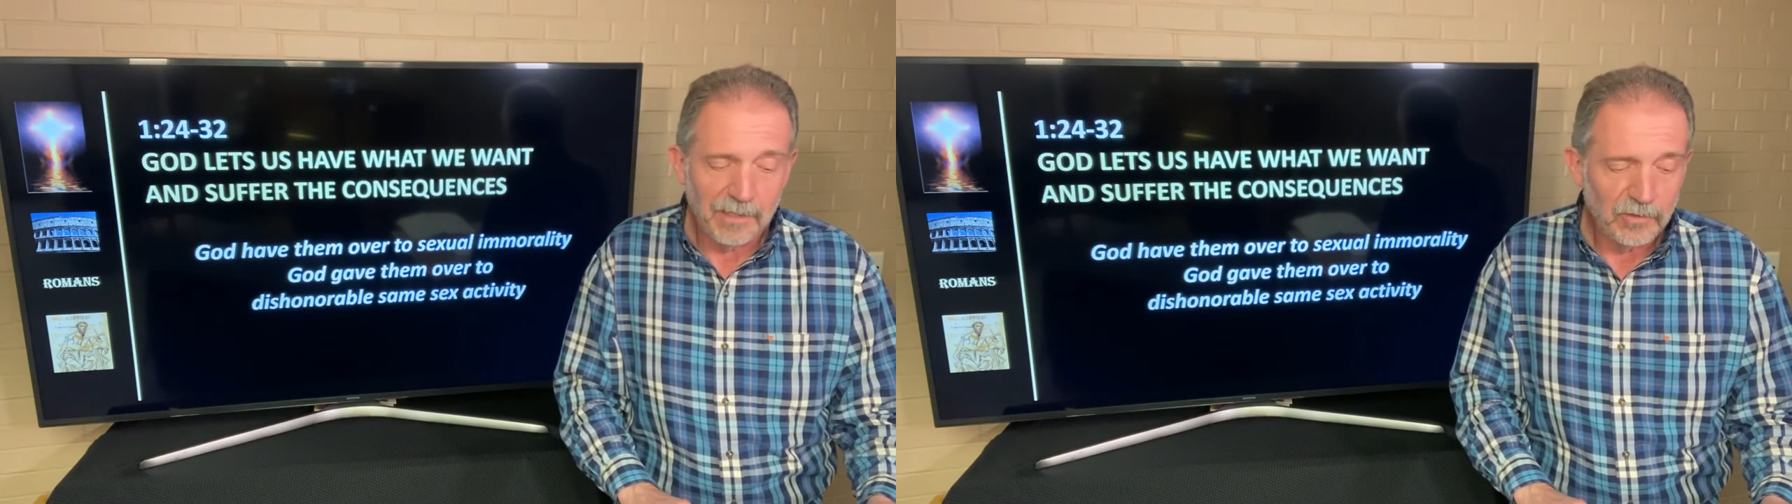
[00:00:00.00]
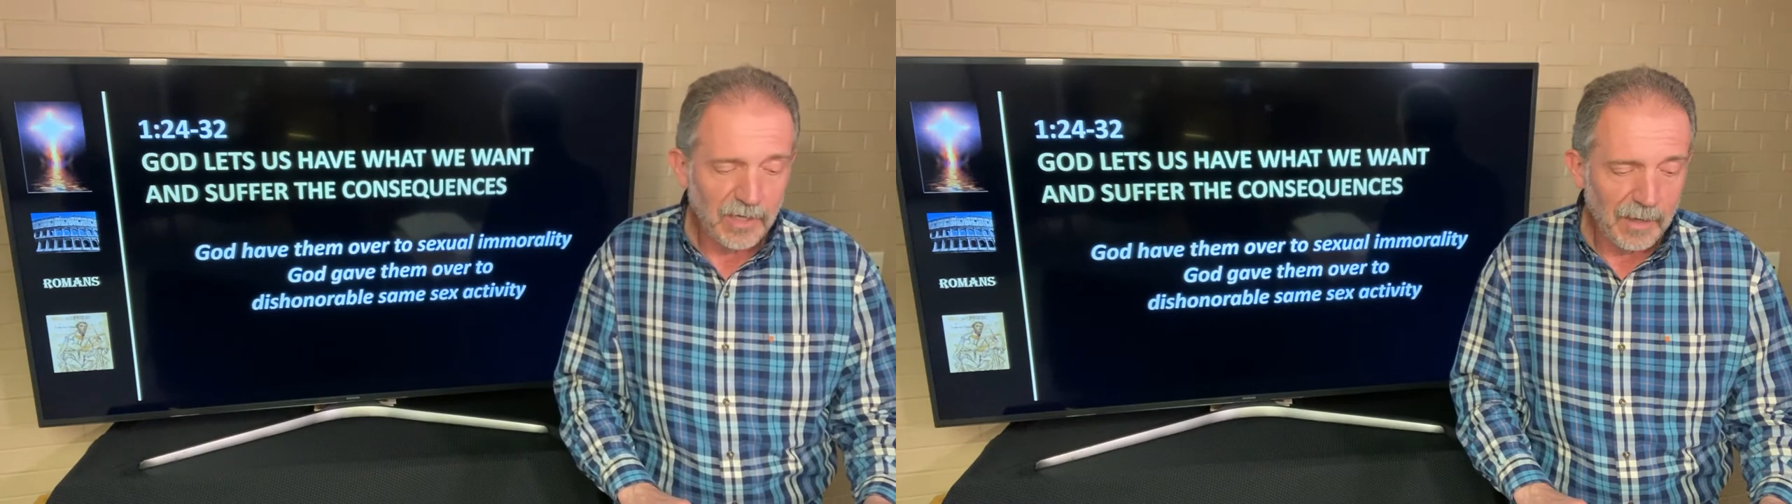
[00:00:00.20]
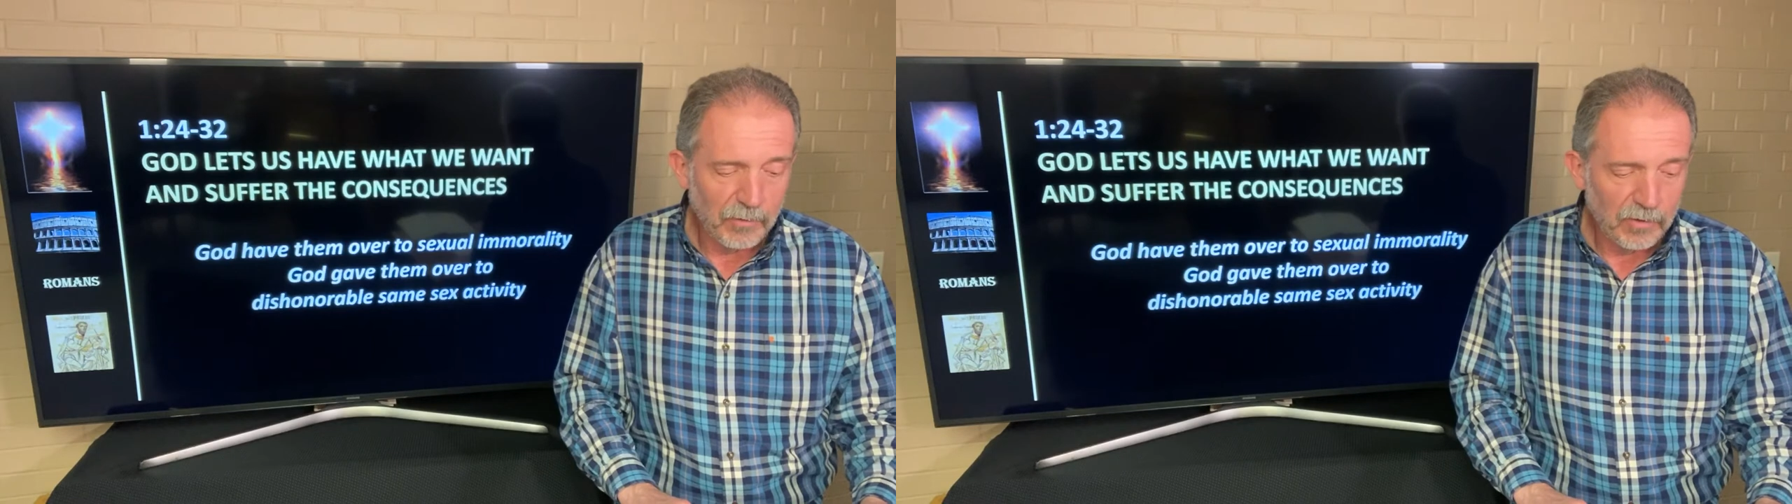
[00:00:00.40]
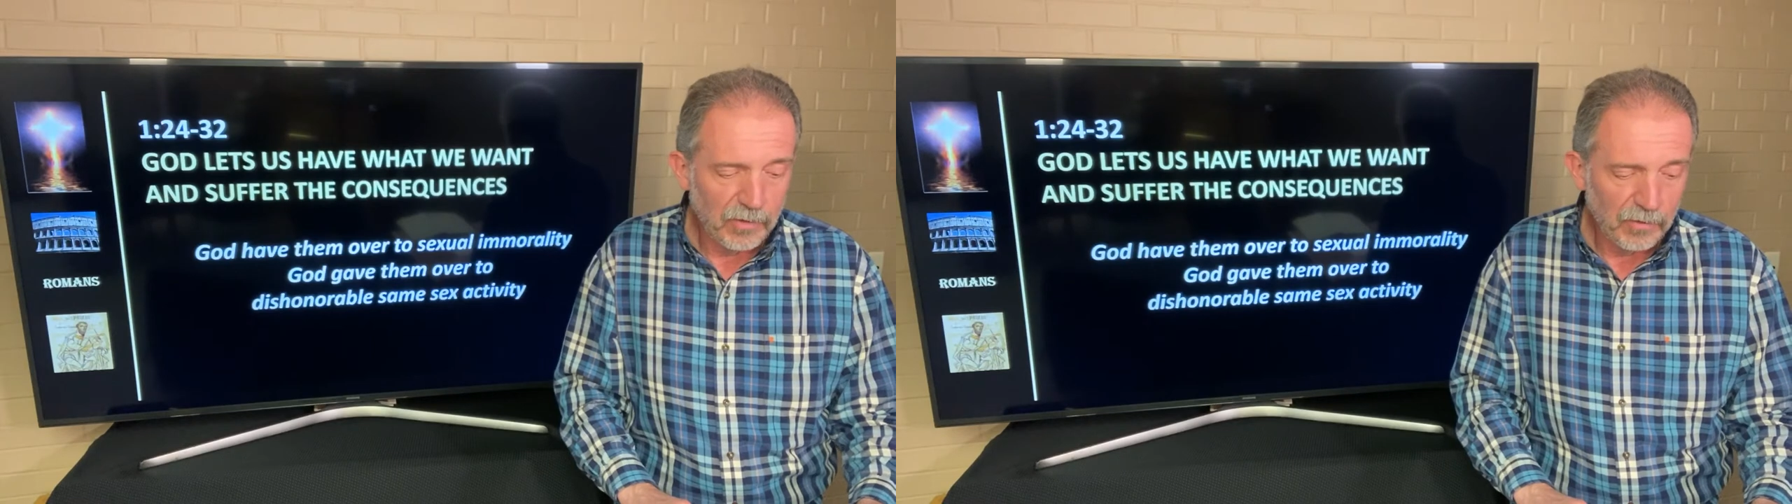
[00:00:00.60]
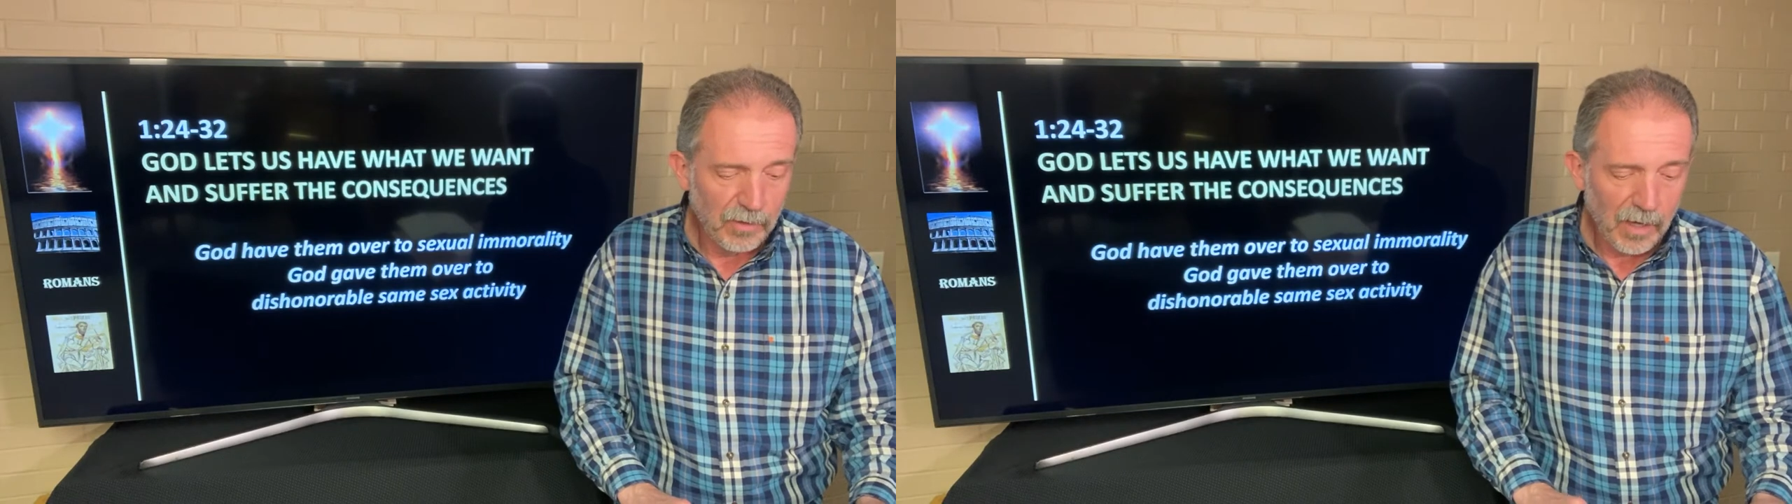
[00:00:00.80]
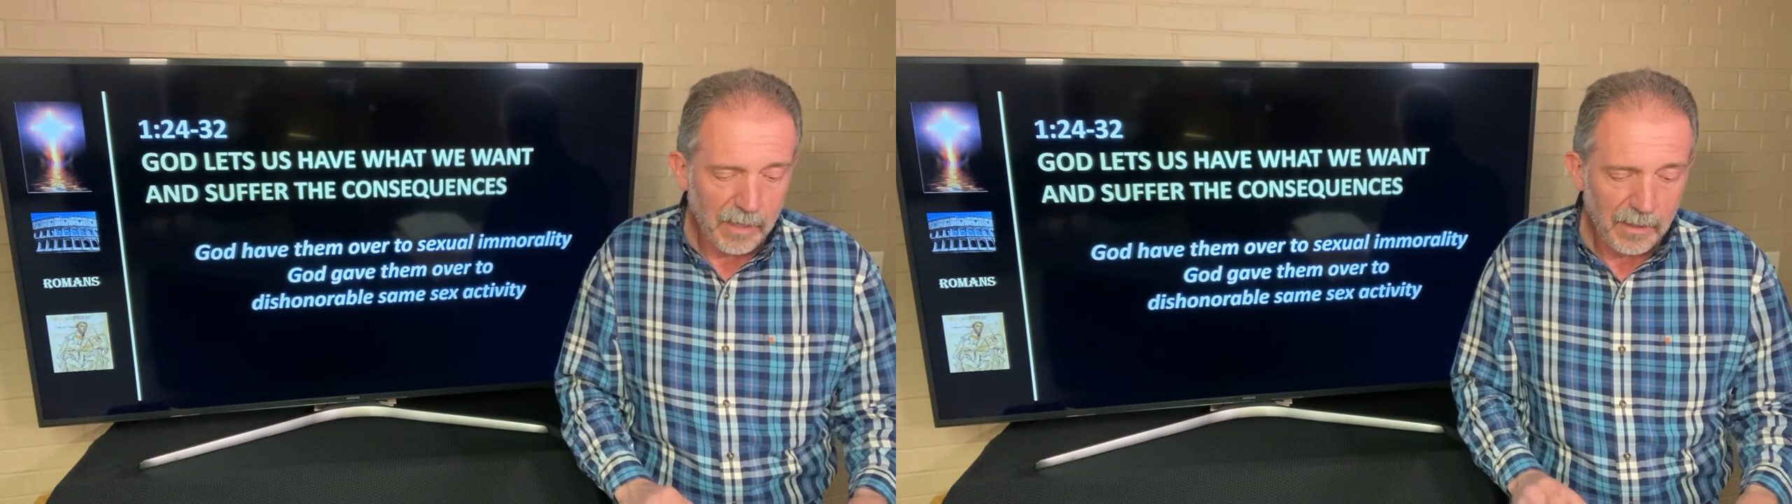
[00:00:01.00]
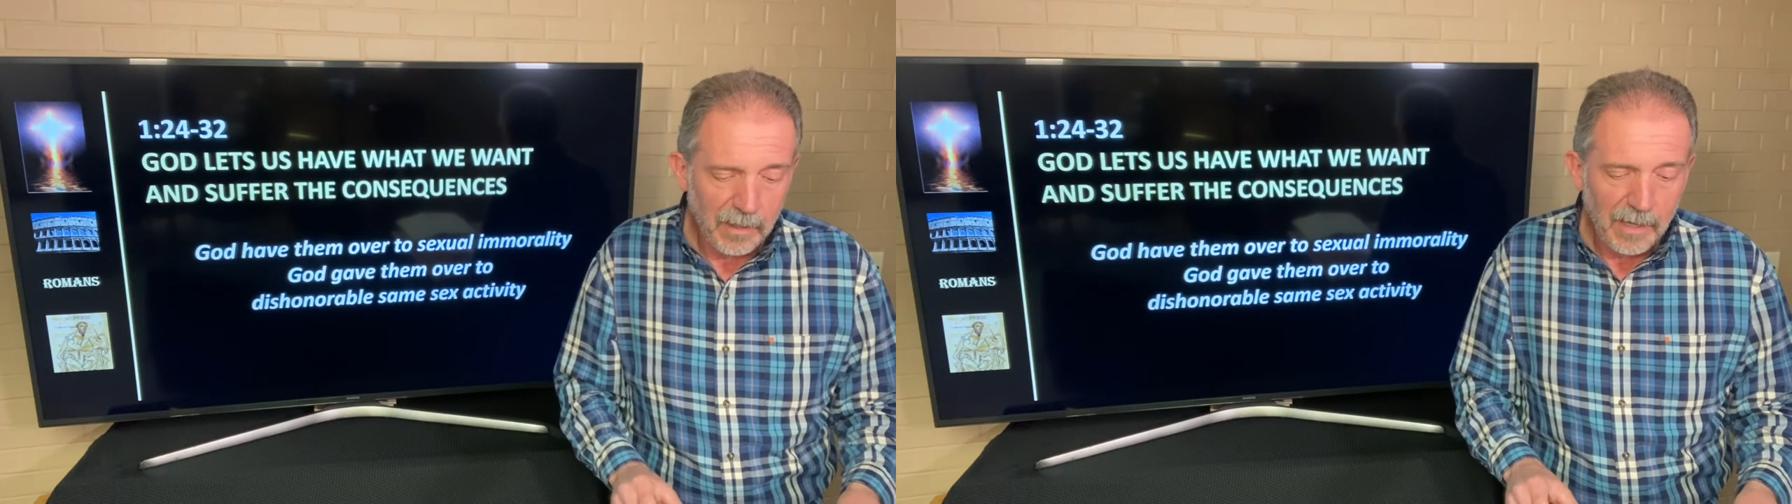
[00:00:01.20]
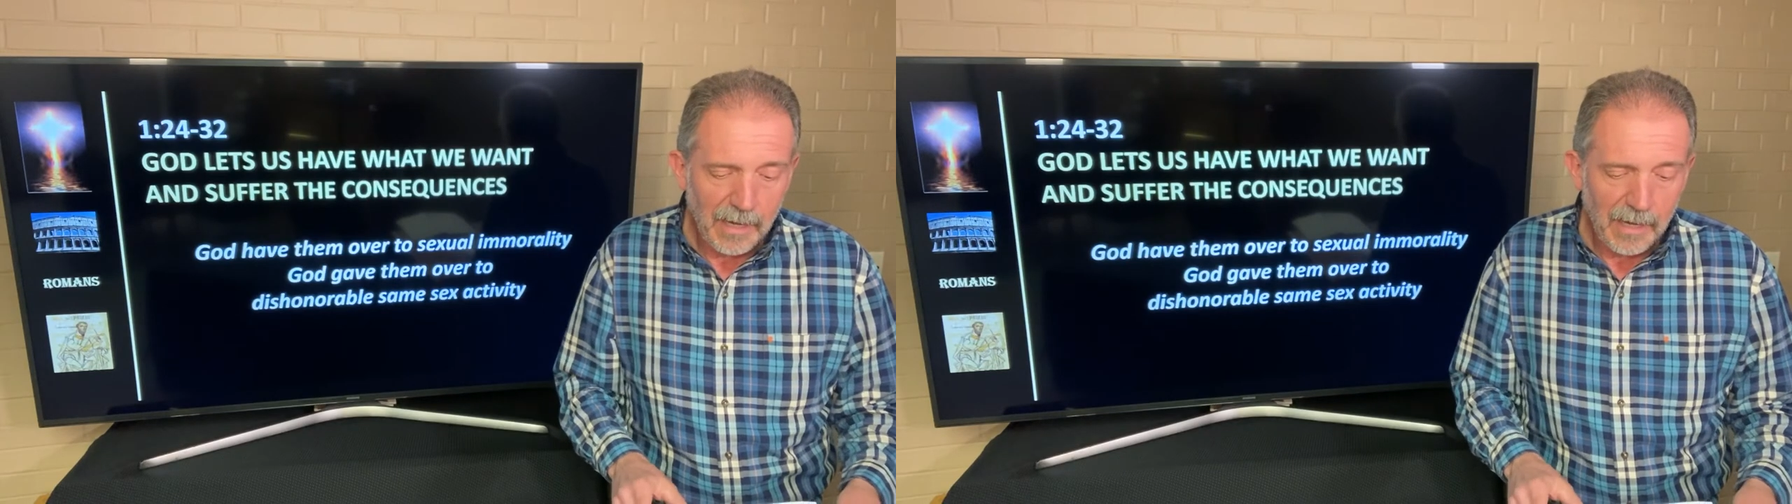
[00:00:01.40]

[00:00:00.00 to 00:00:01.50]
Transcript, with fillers: in chapter 2, God